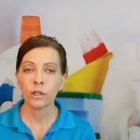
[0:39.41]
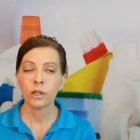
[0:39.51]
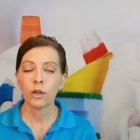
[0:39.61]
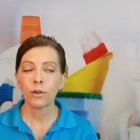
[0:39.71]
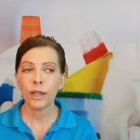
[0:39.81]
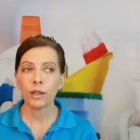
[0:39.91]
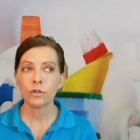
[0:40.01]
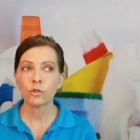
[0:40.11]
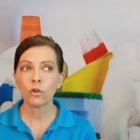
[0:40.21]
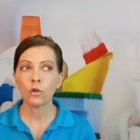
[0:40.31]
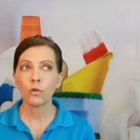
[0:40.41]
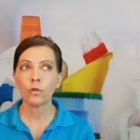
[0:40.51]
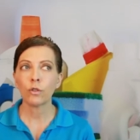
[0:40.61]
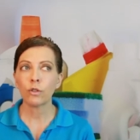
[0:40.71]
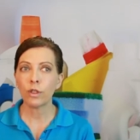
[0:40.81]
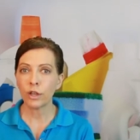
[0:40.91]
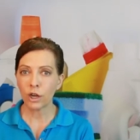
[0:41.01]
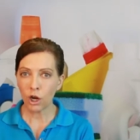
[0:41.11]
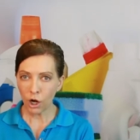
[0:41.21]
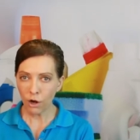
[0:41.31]
Okay, so the
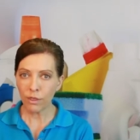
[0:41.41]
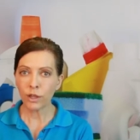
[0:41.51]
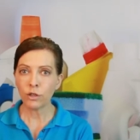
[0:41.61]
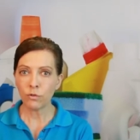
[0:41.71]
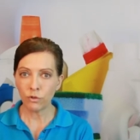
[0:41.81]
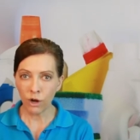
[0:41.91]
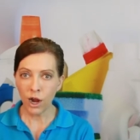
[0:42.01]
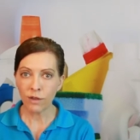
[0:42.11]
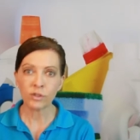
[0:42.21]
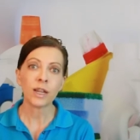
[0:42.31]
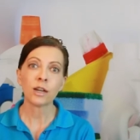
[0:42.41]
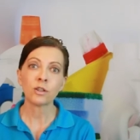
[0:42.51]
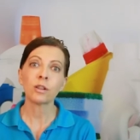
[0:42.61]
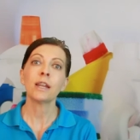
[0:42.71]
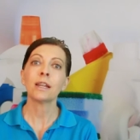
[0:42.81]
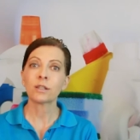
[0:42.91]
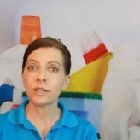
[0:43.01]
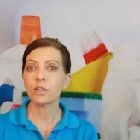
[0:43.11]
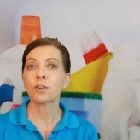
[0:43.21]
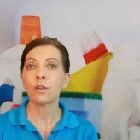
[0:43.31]
car that you drive is actually an
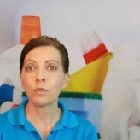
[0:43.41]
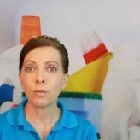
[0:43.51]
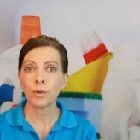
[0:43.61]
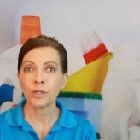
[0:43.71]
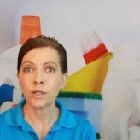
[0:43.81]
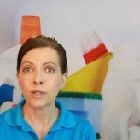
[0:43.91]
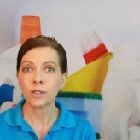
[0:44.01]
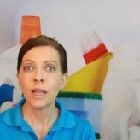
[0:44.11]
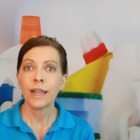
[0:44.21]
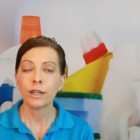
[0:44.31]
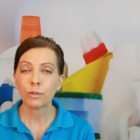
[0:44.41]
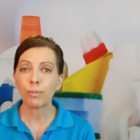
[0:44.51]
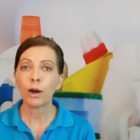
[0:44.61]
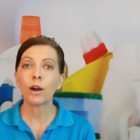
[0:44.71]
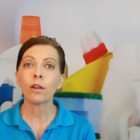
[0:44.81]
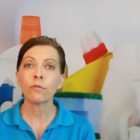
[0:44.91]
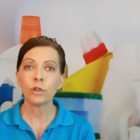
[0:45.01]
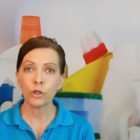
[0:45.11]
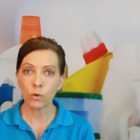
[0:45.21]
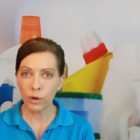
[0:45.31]
extension of your business. It's part of
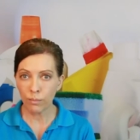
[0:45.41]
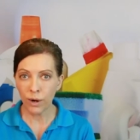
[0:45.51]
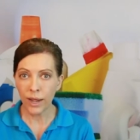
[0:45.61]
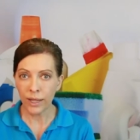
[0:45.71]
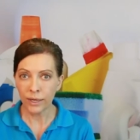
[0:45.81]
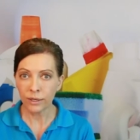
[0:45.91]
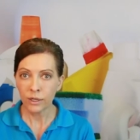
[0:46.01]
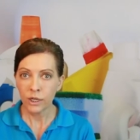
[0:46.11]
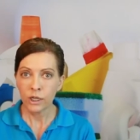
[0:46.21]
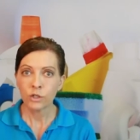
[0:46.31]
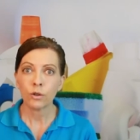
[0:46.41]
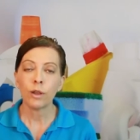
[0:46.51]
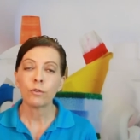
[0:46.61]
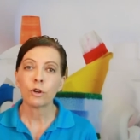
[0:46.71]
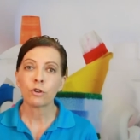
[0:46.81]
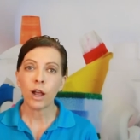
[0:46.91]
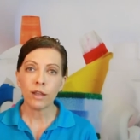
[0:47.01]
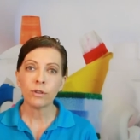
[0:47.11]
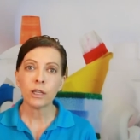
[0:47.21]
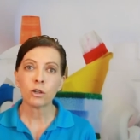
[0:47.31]
your brand. So if you're
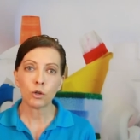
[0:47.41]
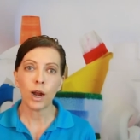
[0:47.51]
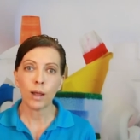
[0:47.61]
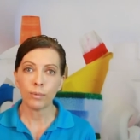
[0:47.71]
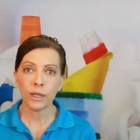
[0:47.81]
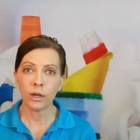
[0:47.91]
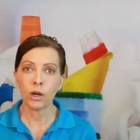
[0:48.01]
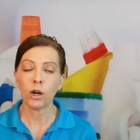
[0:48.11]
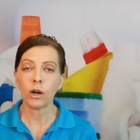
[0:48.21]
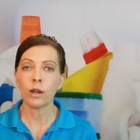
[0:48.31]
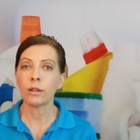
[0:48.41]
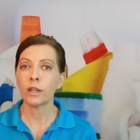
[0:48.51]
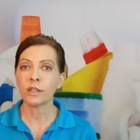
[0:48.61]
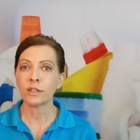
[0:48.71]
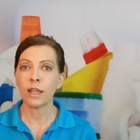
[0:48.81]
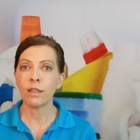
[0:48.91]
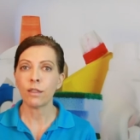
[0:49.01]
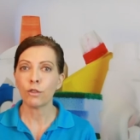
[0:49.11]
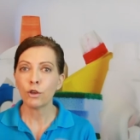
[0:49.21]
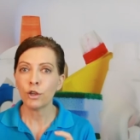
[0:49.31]
driving a crappy car, and let's say that
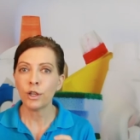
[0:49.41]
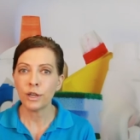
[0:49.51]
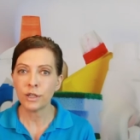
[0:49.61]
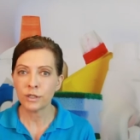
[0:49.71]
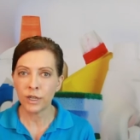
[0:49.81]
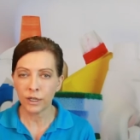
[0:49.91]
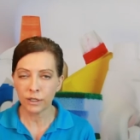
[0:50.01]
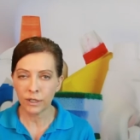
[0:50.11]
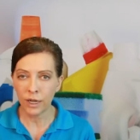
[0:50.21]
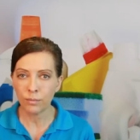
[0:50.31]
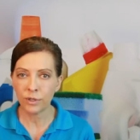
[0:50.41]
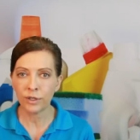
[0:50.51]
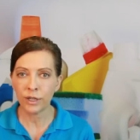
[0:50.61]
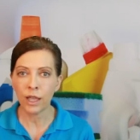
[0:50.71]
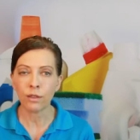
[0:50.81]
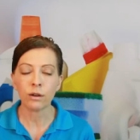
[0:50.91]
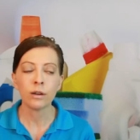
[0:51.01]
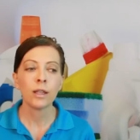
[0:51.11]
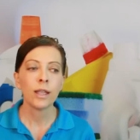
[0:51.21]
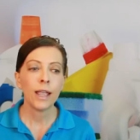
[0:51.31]
the hood is duct taped together
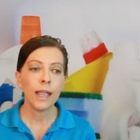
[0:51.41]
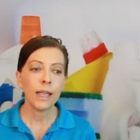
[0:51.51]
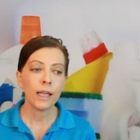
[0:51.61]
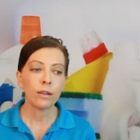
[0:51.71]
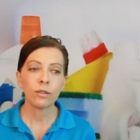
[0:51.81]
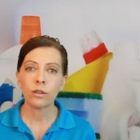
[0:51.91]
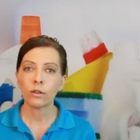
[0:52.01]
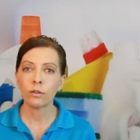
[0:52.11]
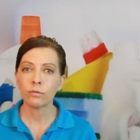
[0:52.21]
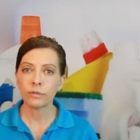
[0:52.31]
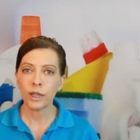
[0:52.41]
and the,